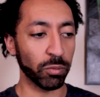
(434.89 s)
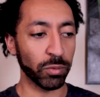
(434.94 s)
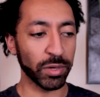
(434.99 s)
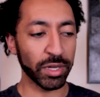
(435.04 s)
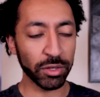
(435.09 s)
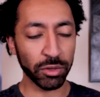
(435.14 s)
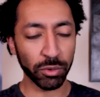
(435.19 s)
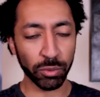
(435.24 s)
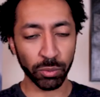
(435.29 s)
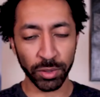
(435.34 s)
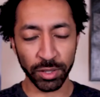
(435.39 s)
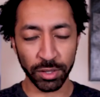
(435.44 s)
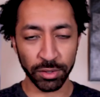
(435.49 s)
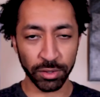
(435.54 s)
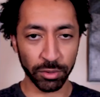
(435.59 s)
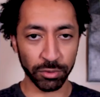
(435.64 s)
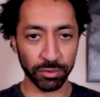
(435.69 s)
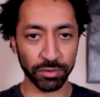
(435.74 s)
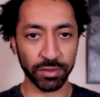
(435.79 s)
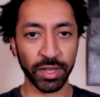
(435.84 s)
either one of
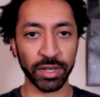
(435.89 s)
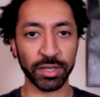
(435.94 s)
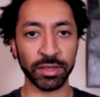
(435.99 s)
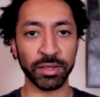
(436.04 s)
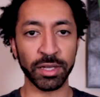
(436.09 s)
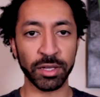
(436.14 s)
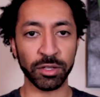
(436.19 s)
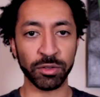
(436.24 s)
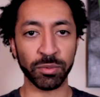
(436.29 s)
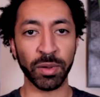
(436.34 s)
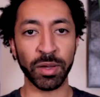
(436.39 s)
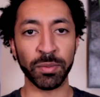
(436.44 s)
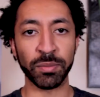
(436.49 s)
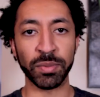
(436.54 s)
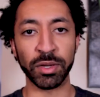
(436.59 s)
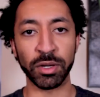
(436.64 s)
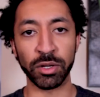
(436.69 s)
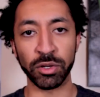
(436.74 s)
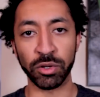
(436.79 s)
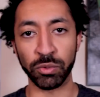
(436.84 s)
those techniques might
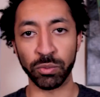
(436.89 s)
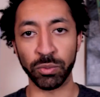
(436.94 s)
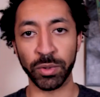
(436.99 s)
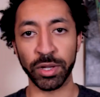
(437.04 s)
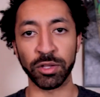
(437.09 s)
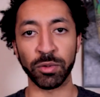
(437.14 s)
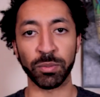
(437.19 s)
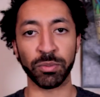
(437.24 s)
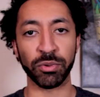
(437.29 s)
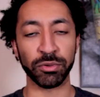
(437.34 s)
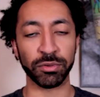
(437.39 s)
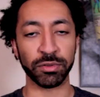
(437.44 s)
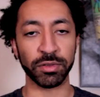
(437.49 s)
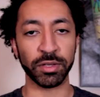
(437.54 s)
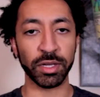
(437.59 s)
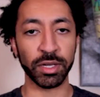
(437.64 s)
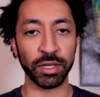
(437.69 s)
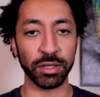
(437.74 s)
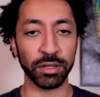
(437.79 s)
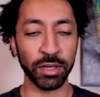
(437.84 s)
be a good way to
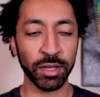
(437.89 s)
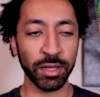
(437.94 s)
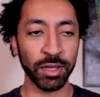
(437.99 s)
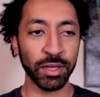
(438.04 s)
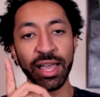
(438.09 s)
proceed.